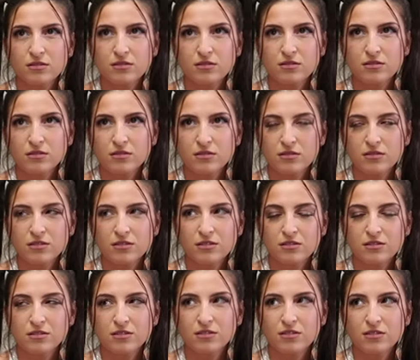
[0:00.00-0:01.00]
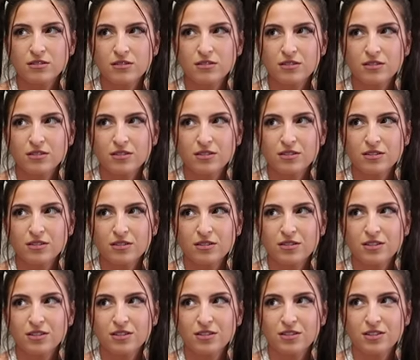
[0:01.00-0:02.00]

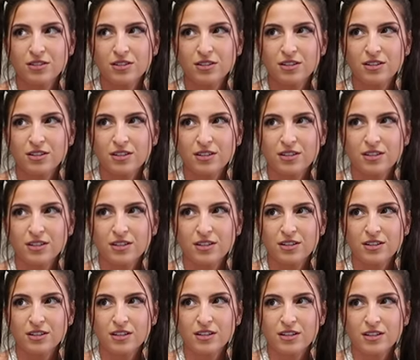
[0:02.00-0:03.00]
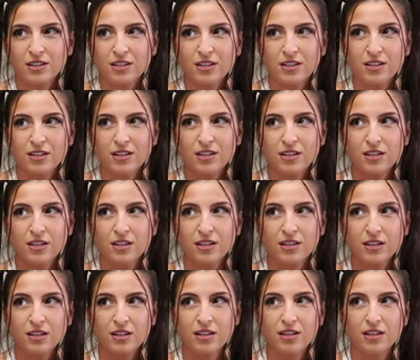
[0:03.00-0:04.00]

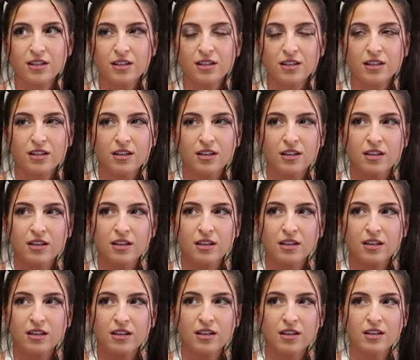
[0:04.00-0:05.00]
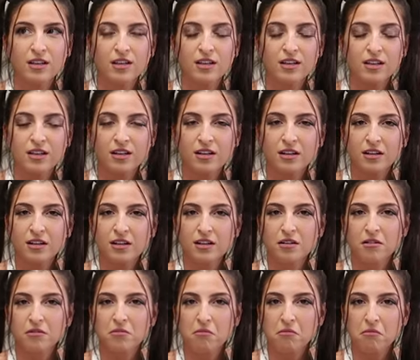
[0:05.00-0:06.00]

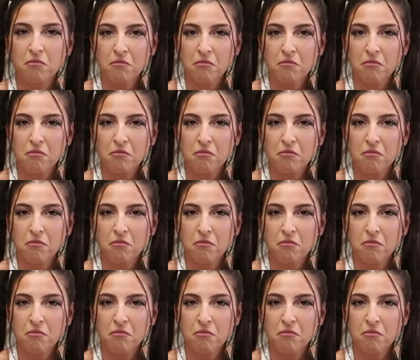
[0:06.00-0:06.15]
The person shown says nothing.